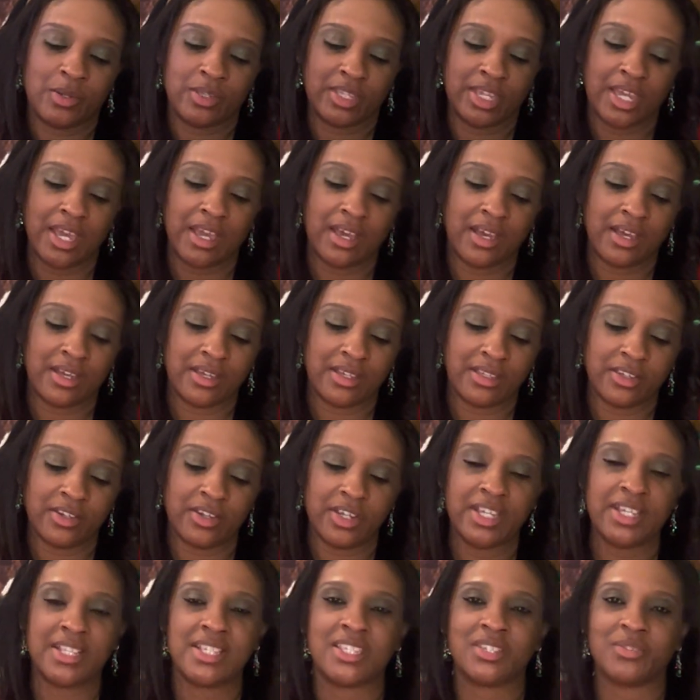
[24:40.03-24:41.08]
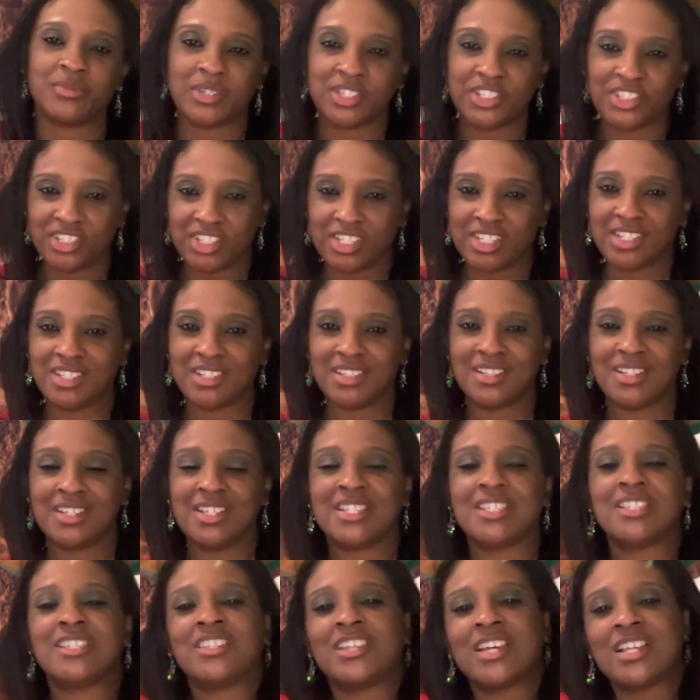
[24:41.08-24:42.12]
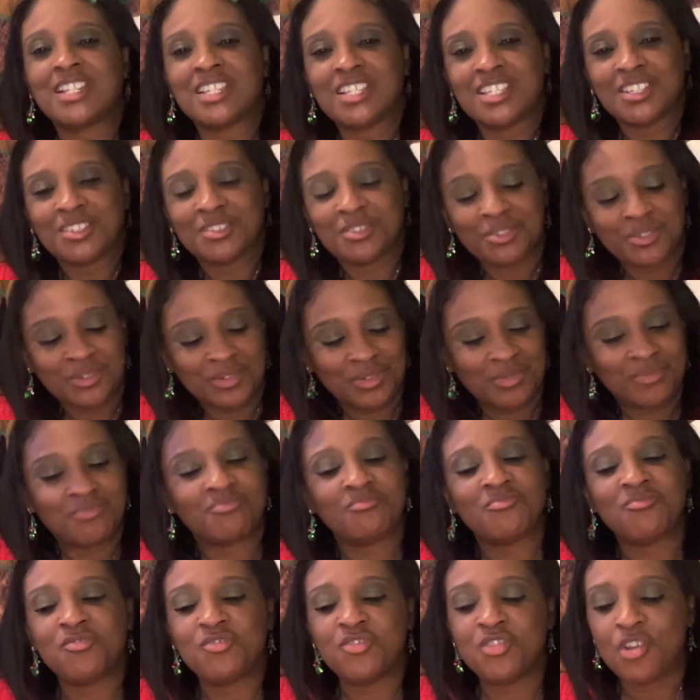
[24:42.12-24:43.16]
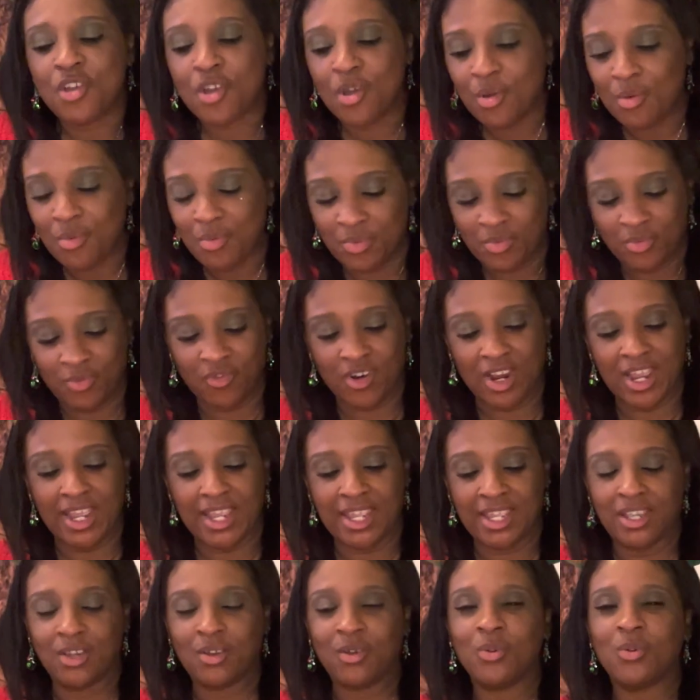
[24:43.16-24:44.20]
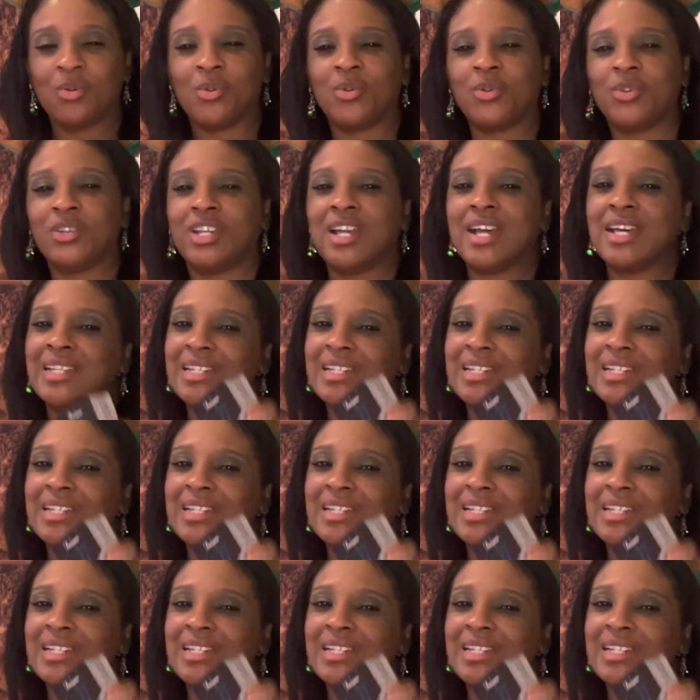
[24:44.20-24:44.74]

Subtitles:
yeah, your intuition is telling you no, right? Oh, you got